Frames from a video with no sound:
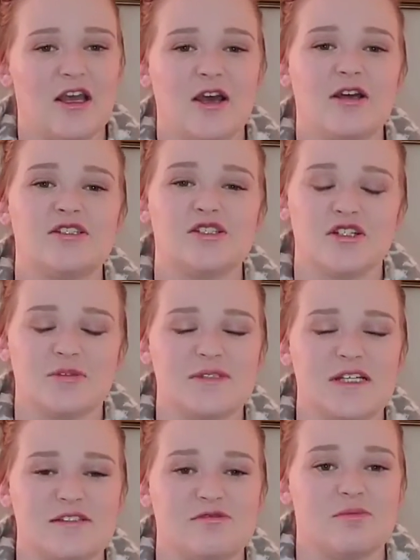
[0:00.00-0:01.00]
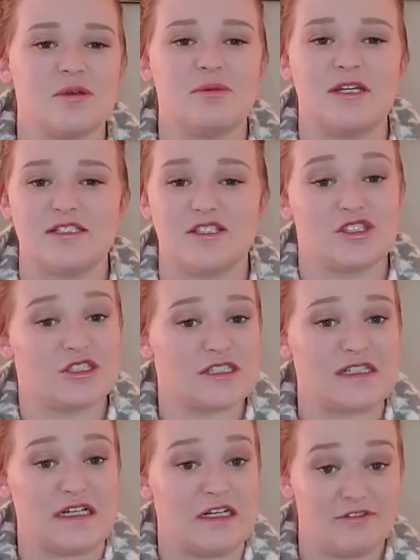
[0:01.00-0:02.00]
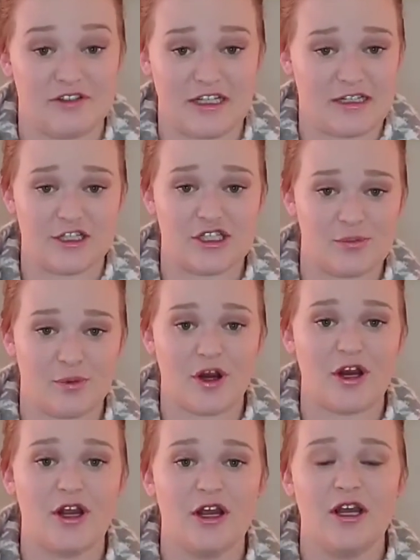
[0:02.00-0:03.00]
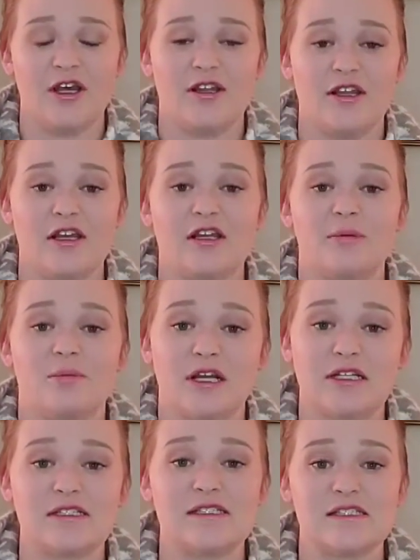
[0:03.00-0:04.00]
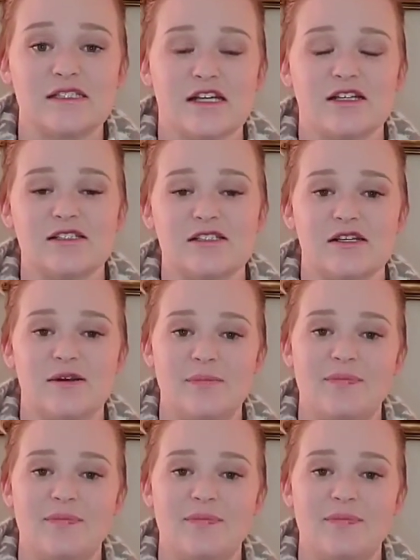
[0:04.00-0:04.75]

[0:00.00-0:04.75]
A circumstance would be because they're significantly cheaper than a pregnancy test.